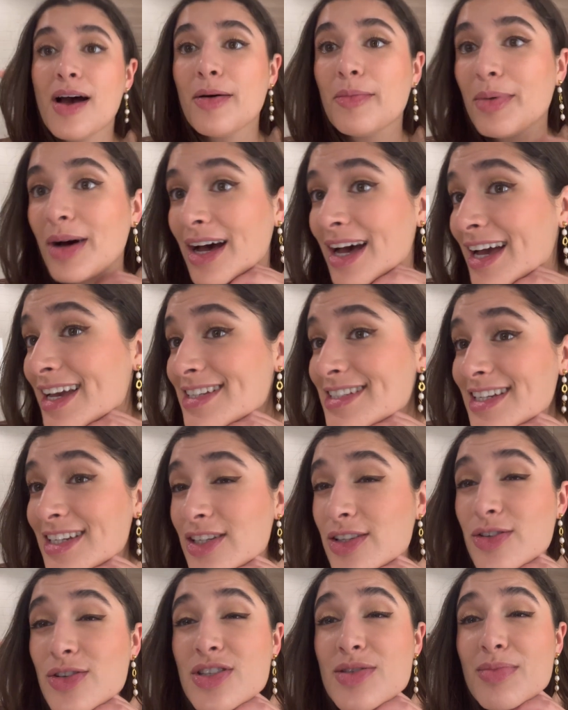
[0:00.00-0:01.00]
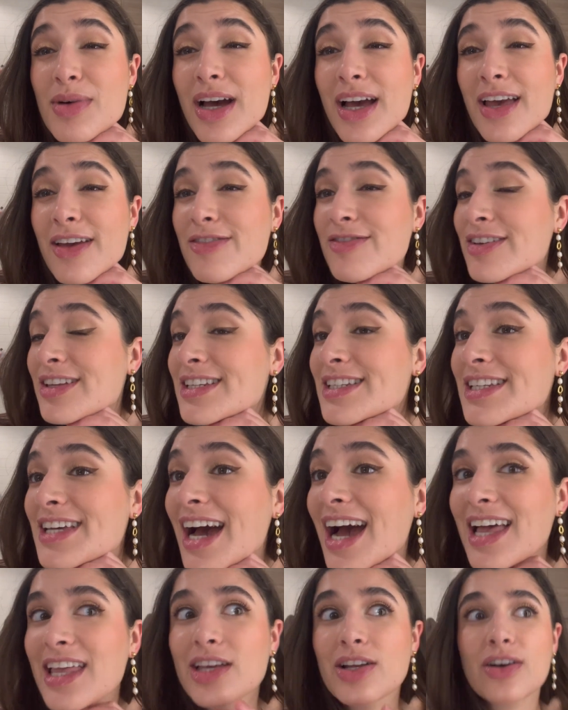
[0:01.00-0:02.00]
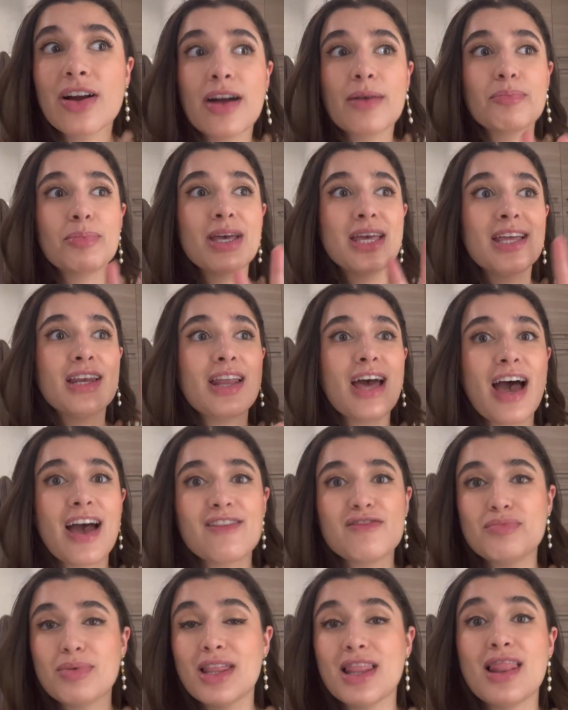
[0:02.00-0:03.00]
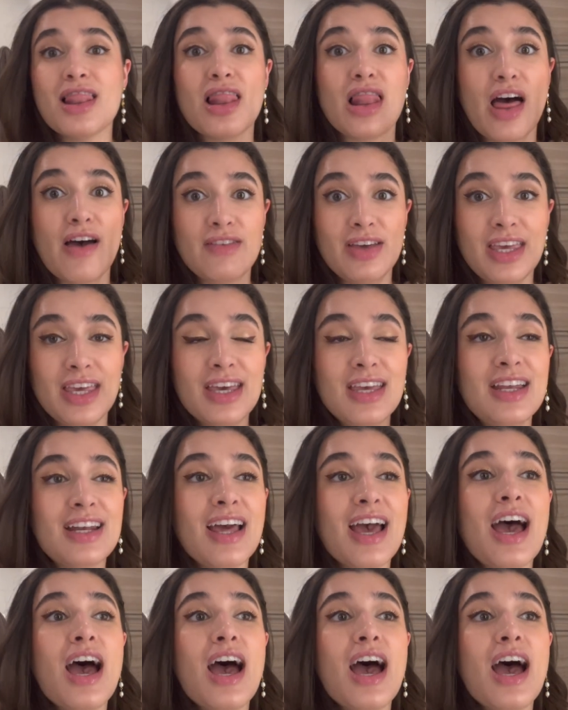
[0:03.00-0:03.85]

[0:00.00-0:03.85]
But I did use my Fenty eyeliner pen. I've been loving it.